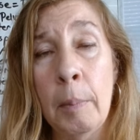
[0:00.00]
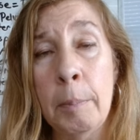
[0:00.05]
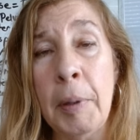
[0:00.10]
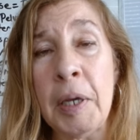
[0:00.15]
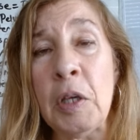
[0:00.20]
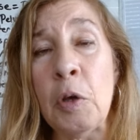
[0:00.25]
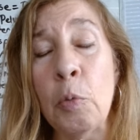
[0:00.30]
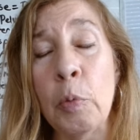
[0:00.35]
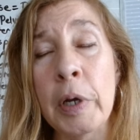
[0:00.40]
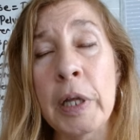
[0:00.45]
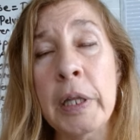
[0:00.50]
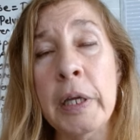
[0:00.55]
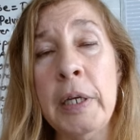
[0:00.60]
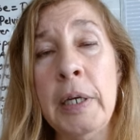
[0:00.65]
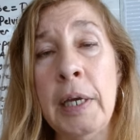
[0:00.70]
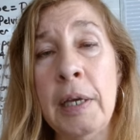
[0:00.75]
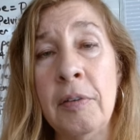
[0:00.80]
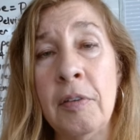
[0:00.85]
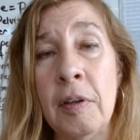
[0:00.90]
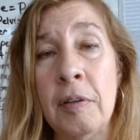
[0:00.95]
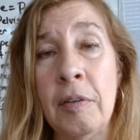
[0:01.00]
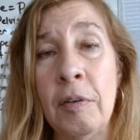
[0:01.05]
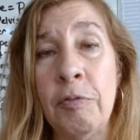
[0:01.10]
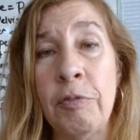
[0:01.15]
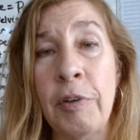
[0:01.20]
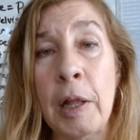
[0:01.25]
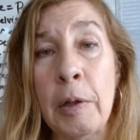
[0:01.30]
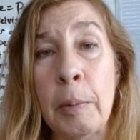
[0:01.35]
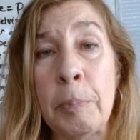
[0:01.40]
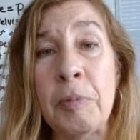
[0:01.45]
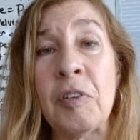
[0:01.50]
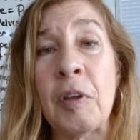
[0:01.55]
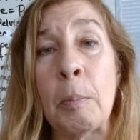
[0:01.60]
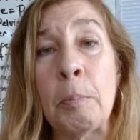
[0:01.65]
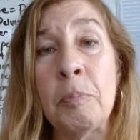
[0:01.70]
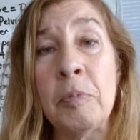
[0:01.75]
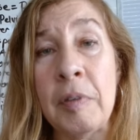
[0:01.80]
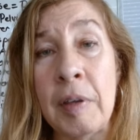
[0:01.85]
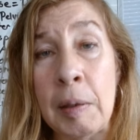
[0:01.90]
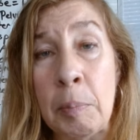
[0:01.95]
But you really need to develop
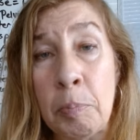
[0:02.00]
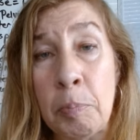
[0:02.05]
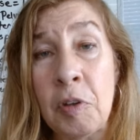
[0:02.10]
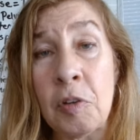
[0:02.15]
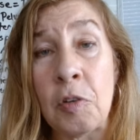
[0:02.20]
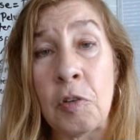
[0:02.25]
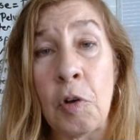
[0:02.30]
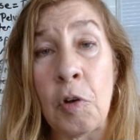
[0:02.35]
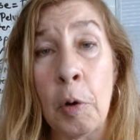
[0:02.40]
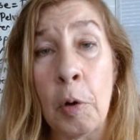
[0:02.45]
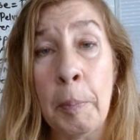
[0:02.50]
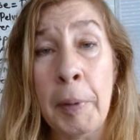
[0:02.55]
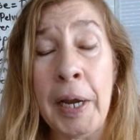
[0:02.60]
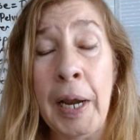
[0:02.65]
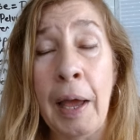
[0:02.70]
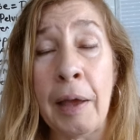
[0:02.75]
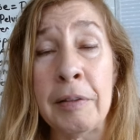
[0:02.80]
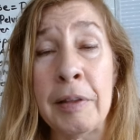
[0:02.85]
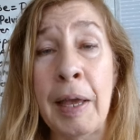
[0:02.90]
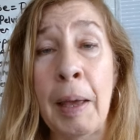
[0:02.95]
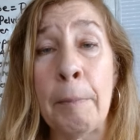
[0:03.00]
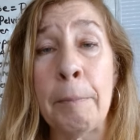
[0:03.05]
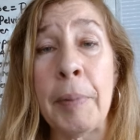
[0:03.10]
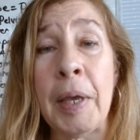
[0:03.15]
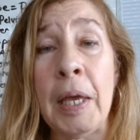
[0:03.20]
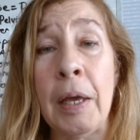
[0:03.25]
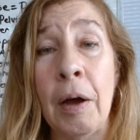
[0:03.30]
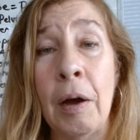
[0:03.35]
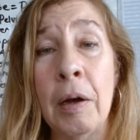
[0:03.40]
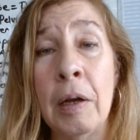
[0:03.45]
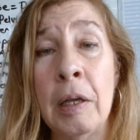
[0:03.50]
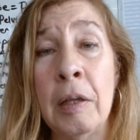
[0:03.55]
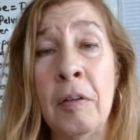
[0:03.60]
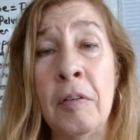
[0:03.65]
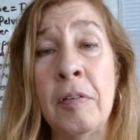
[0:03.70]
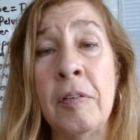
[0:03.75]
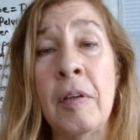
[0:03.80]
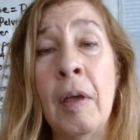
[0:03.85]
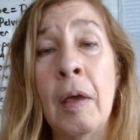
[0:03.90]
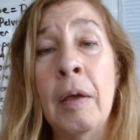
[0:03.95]
some deep discernment on that
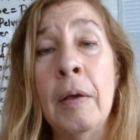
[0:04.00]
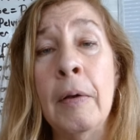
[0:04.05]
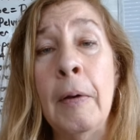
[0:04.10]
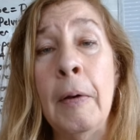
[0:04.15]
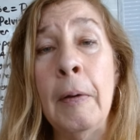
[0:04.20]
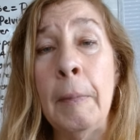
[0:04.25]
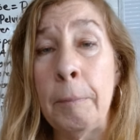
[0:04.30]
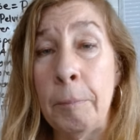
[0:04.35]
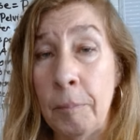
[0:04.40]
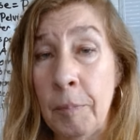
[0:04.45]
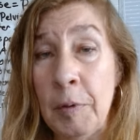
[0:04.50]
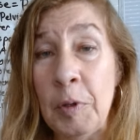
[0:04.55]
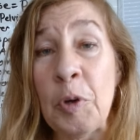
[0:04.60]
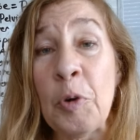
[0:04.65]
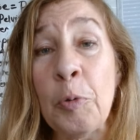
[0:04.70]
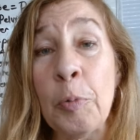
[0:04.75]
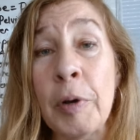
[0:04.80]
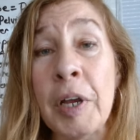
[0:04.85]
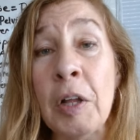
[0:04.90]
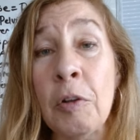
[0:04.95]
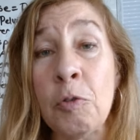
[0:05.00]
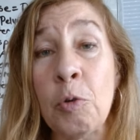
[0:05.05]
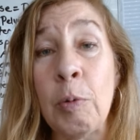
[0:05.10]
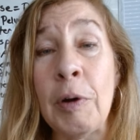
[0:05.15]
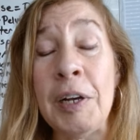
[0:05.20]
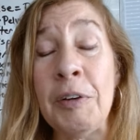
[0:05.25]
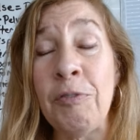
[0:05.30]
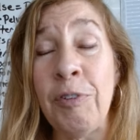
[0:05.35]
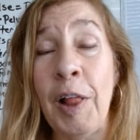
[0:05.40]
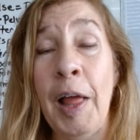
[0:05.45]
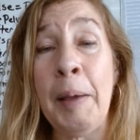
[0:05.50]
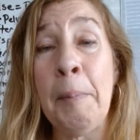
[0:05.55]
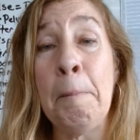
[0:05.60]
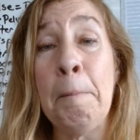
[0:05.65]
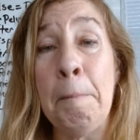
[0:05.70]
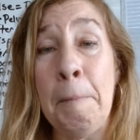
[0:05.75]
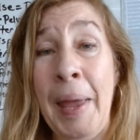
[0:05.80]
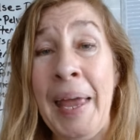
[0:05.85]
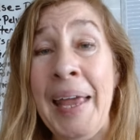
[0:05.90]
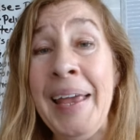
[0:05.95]
because your real twin
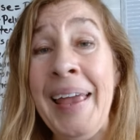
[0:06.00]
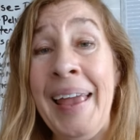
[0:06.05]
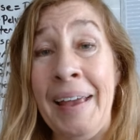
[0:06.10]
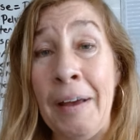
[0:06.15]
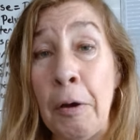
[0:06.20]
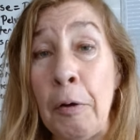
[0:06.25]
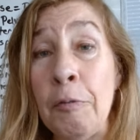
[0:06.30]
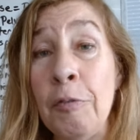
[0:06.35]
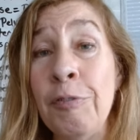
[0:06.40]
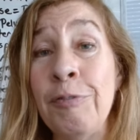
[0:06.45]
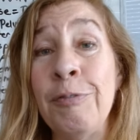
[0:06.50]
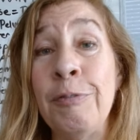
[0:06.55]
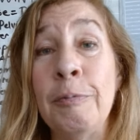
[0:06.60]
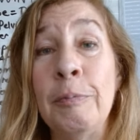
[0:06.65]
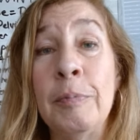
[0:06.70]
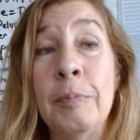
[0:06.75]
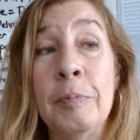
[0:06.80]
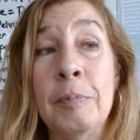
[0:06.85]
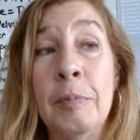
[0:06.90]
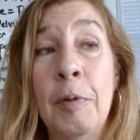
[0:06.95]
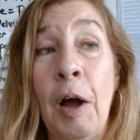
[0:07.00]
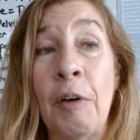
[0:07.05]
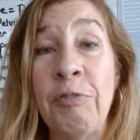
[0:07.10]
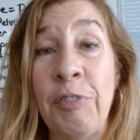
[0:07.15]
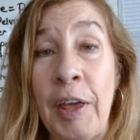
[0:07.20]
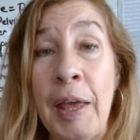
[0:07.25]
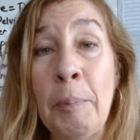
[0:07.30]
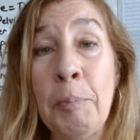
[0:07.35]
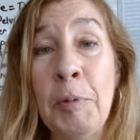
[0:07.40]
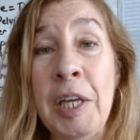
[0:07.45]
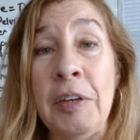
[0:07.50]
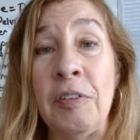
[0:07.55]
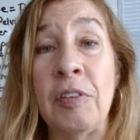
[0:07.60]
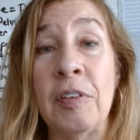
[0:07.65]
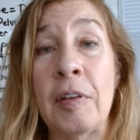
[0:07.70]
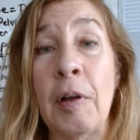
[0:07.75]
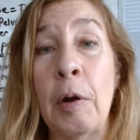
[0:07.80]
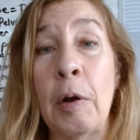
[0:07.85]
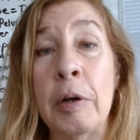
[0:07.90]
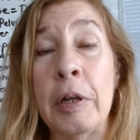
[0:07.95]
flame may have a family
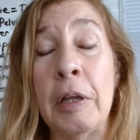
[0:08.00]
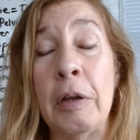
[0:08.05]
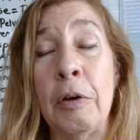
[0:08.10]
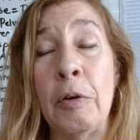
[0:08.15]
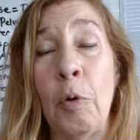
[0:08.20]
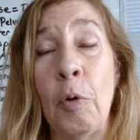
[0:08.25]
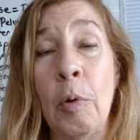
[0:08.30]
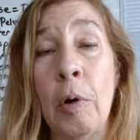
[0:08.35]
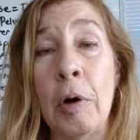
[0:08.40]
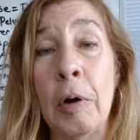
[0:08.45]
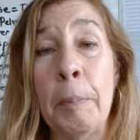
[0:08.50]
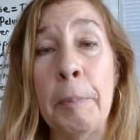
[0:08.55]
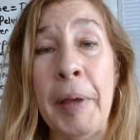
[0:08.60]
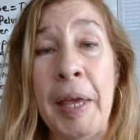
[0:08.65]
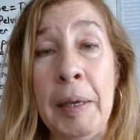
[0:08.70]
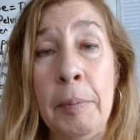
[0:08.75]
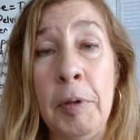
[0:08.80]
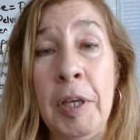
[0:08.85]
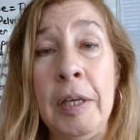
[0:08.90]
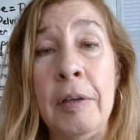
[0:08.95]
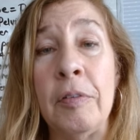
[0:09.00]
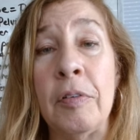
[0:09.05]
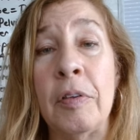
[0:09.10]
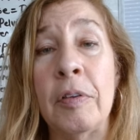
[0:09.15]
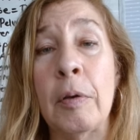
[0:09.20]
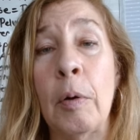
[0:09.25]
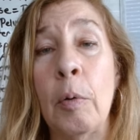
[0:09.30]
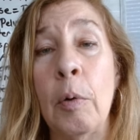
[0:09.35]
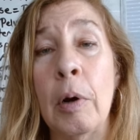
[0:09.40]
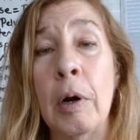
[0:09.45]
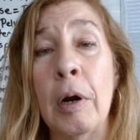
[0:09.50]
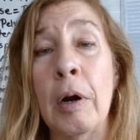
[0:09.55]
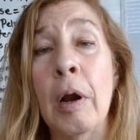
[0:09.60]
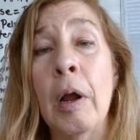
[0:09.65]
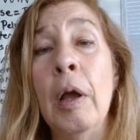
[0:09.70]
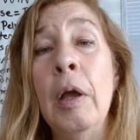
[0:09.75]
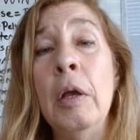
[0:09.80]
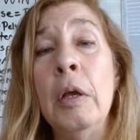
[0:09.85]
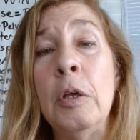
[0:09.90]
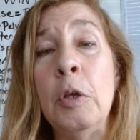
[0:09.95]
started or babies, or
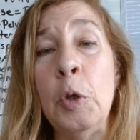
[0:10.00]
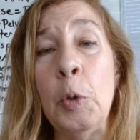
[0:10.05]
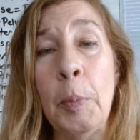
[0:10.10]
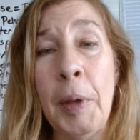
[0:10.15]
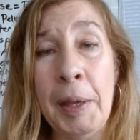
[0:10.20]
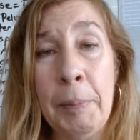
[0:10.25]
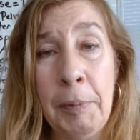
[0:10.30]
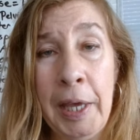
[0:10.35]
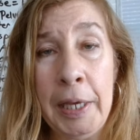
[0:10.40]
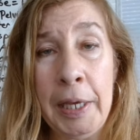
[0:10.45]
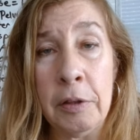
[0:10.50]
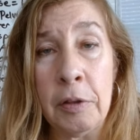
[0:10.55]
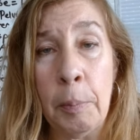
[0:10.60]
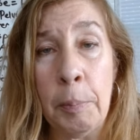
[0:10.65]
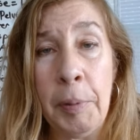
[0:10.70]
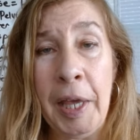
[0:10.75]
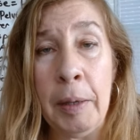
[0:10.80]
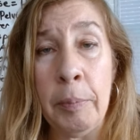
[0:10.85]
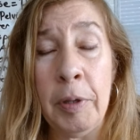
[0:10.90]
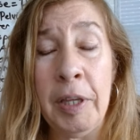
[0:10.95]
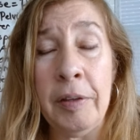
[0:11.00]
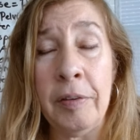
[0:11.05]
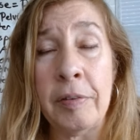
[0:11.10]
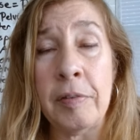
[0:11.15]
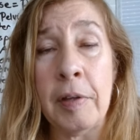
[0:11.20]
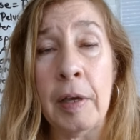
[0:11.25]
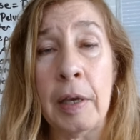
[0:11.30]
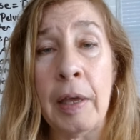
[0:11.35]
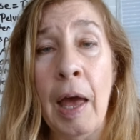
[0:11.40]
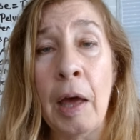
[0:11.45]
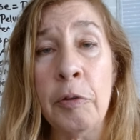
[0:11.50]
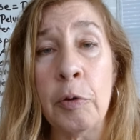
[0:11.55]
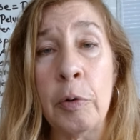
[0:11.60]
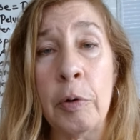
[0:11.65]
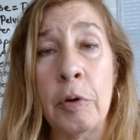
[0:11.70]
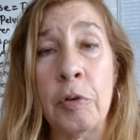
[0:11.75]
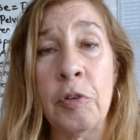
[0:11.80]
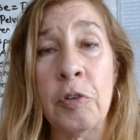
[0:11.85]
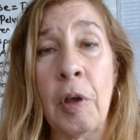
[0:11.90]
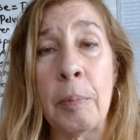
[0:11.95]
you may make the babies
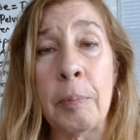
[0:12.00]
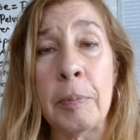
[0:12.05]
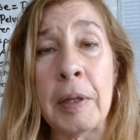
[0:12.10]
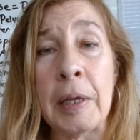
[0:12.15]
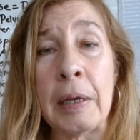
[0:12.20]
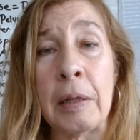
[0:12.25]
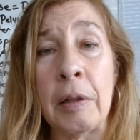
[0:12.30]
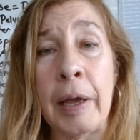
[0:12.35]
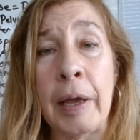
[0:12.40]
together or something